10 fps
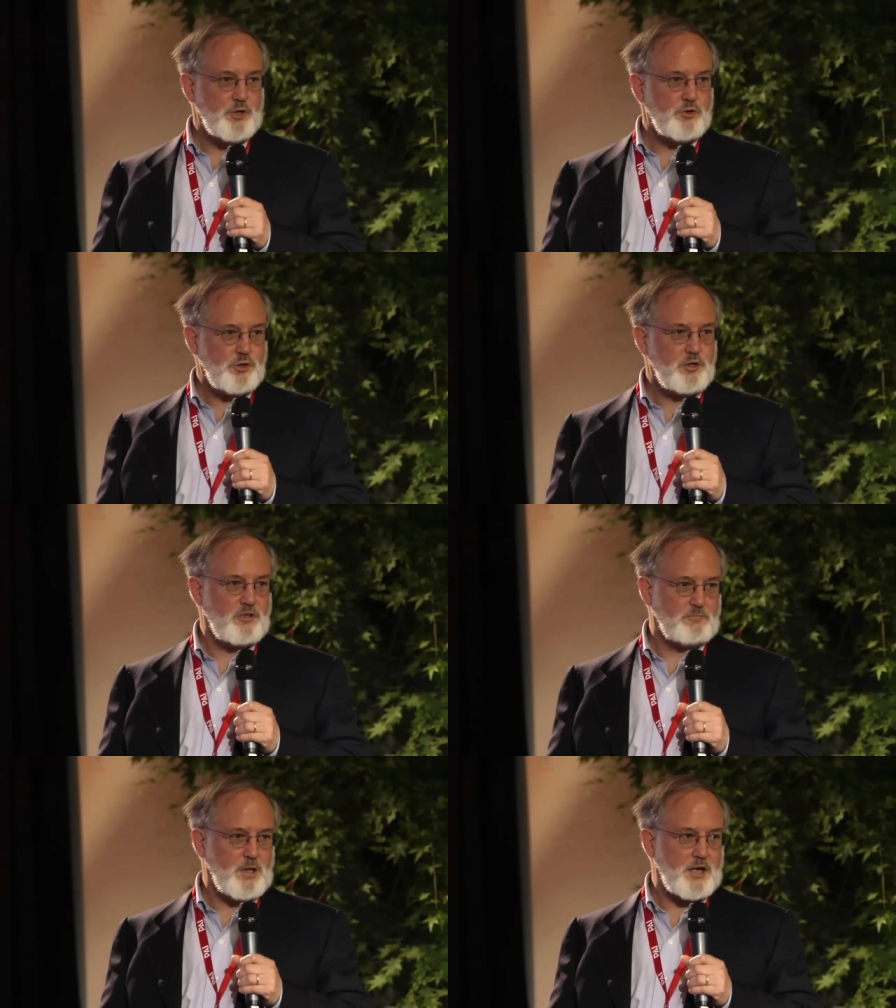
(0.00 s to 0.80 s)
when you
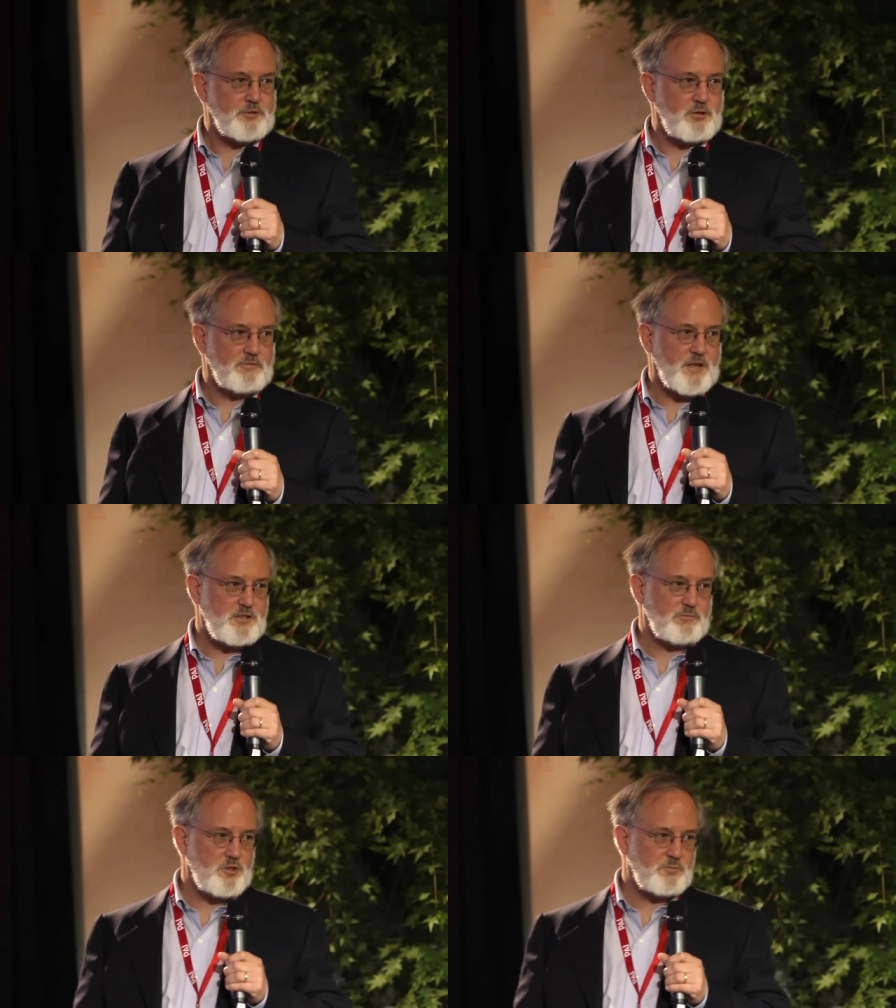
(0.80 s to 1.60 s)
shouldn't have blocked your
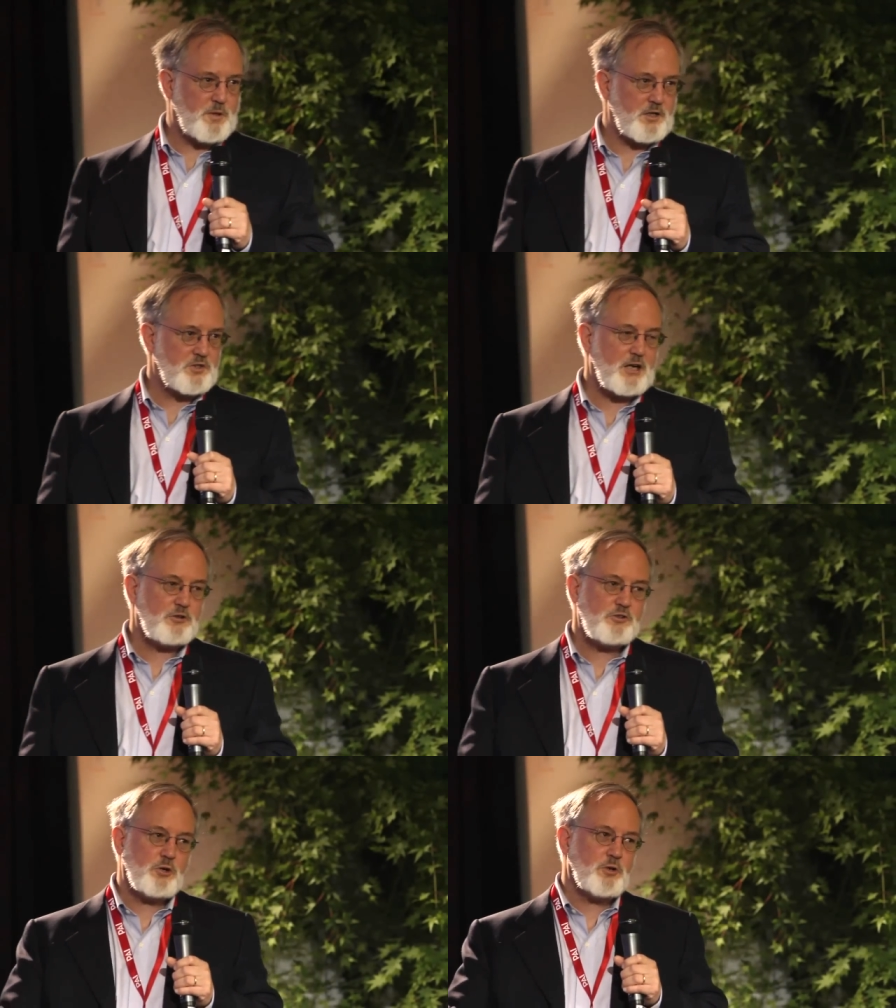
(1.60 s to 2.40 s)
defensive response.
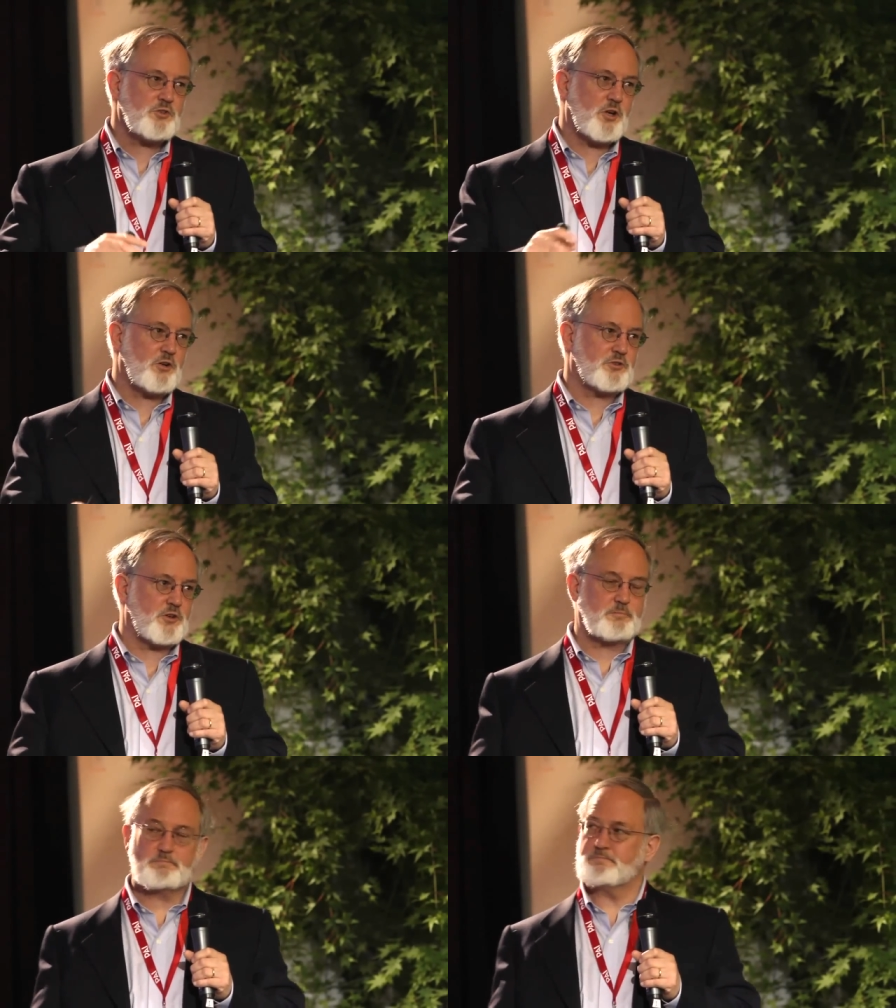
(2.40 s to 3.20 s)
Doctors know this
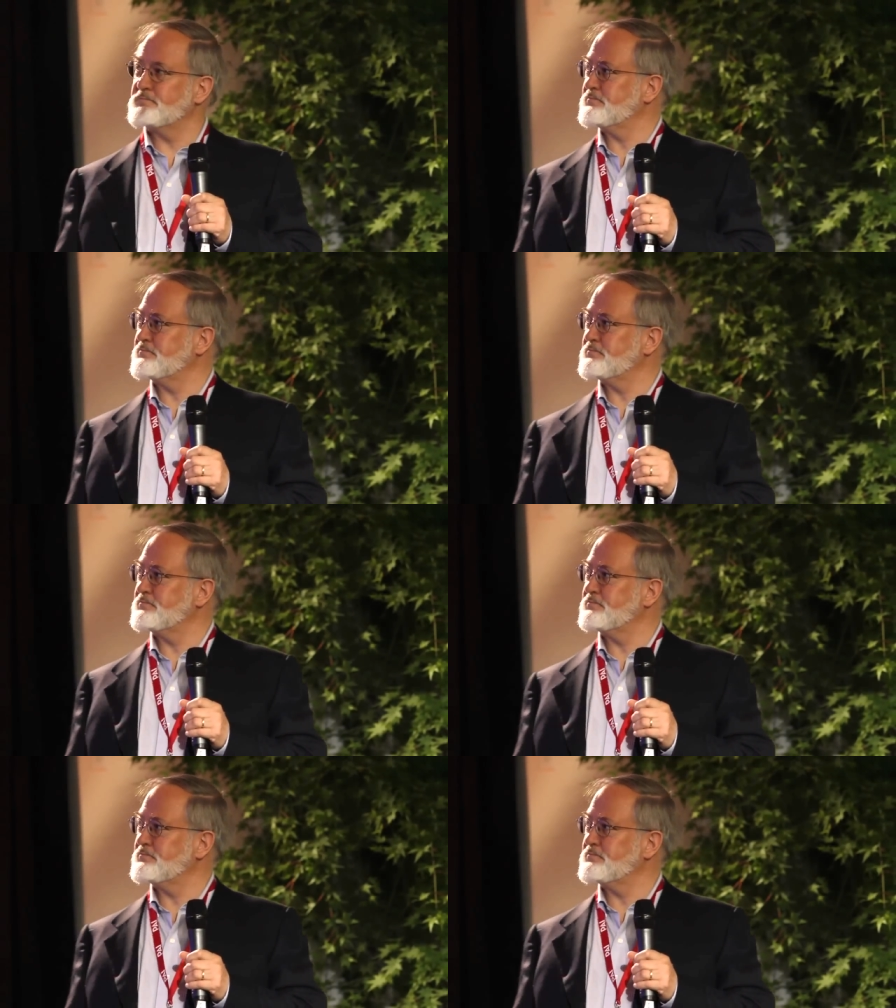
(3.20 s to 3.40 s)
also.